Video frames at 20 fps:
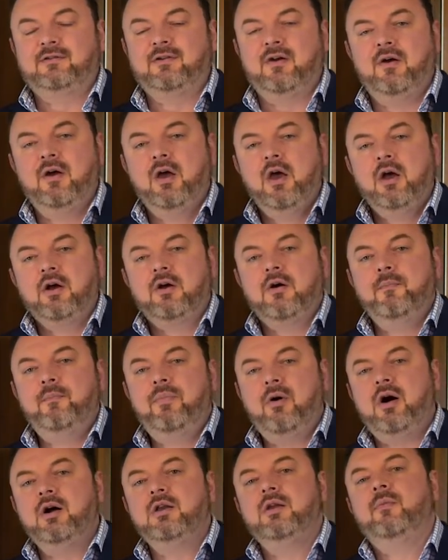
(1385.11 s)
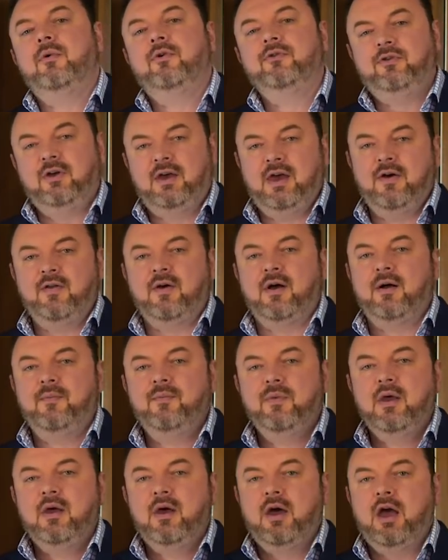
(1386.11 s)
So combine them all together.
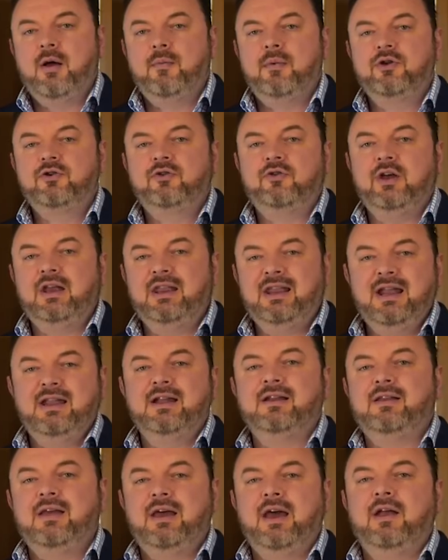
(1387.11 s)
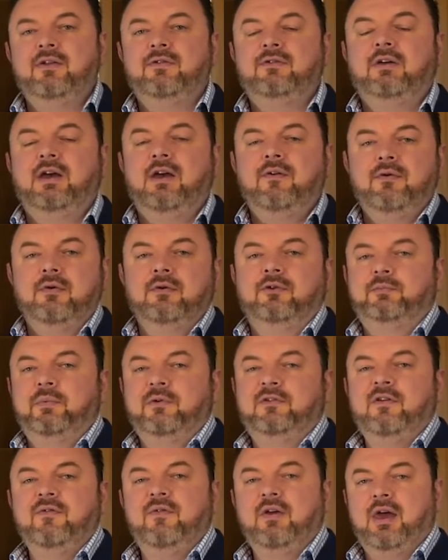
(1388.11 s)
How much do you need at the end to give you a
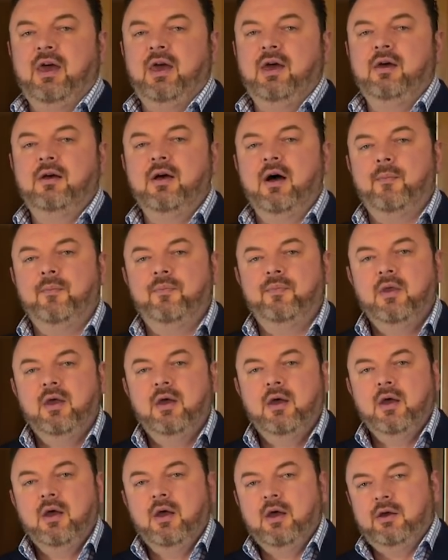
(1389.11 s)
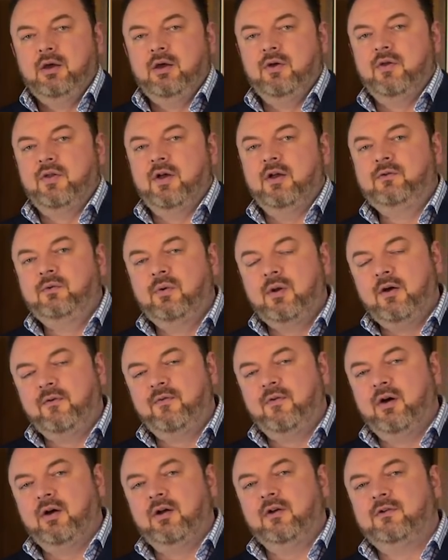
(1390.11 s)
specific income? That's what I
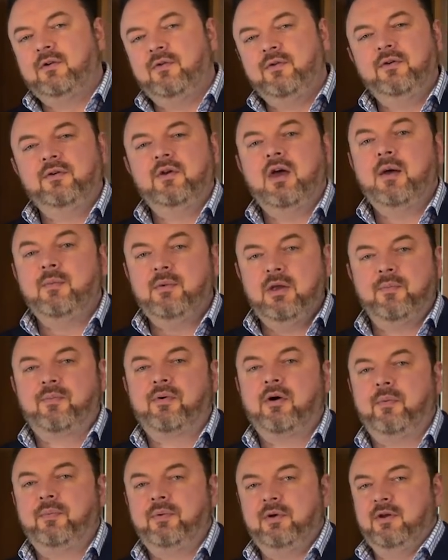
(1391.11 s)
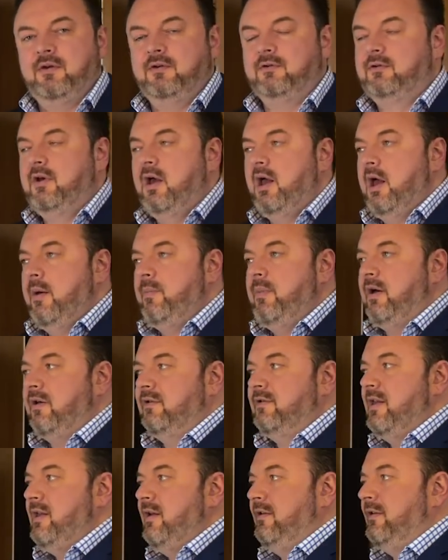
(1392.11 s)
focus on, not how many properties,
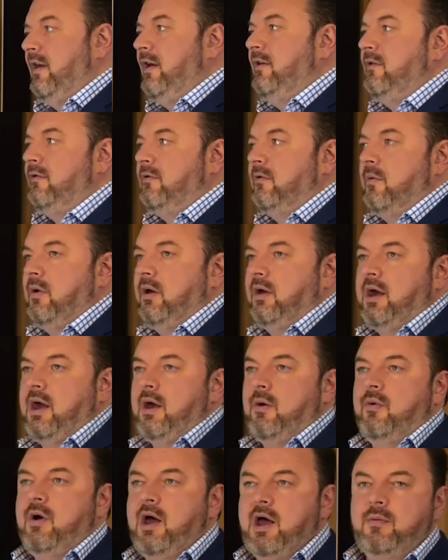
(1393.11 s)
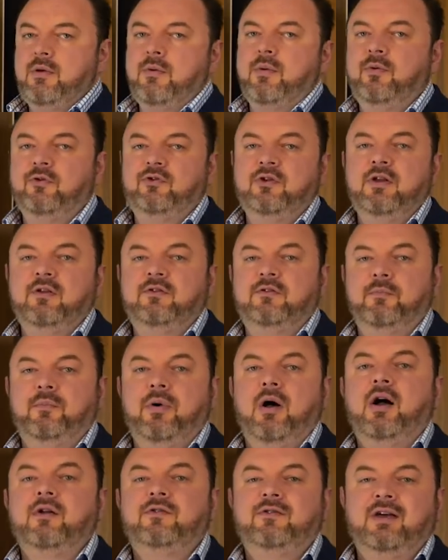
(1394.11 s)
because then it's easy to work out how many properties you need to
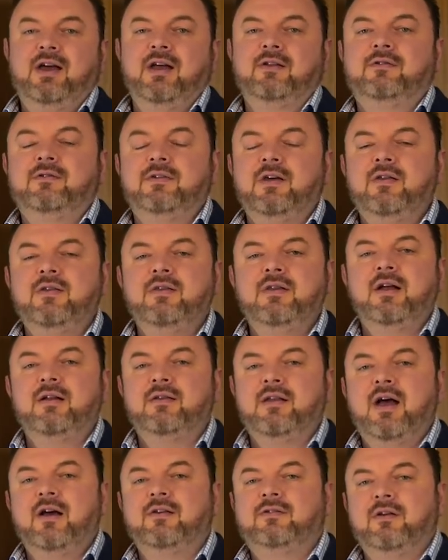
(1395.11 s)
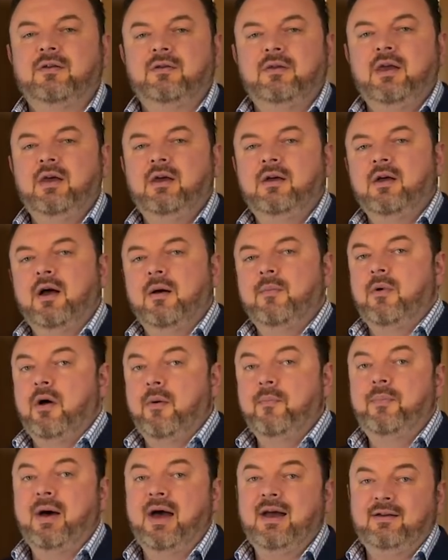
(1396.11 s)
buy to get to that net asset
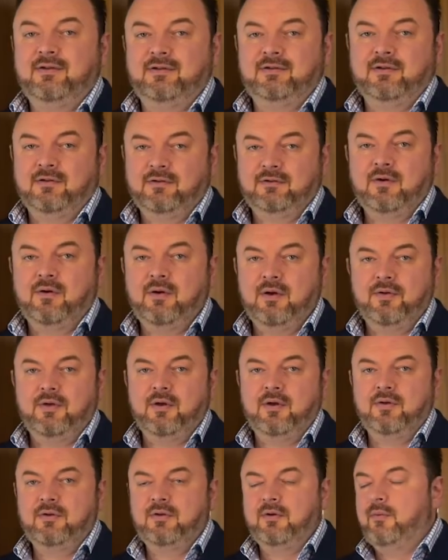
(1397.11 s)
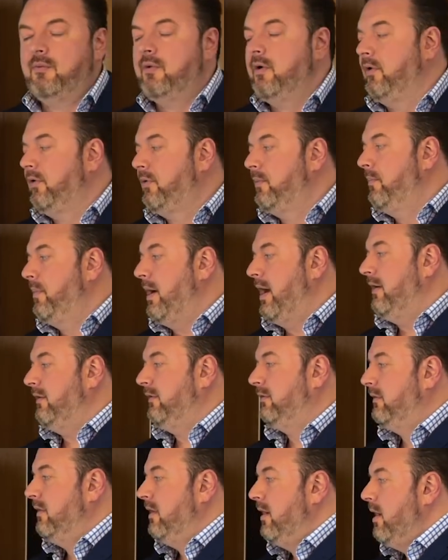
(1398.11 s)
income base, the worth
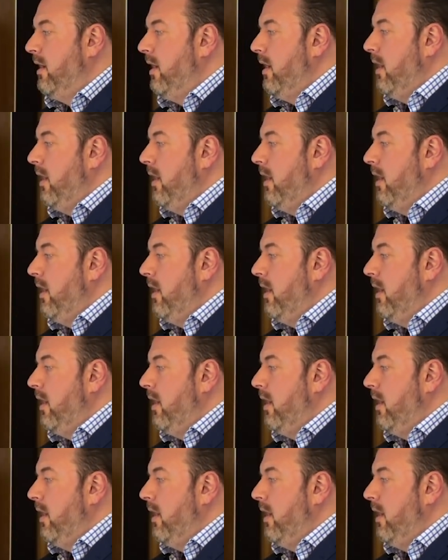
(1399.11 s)
base.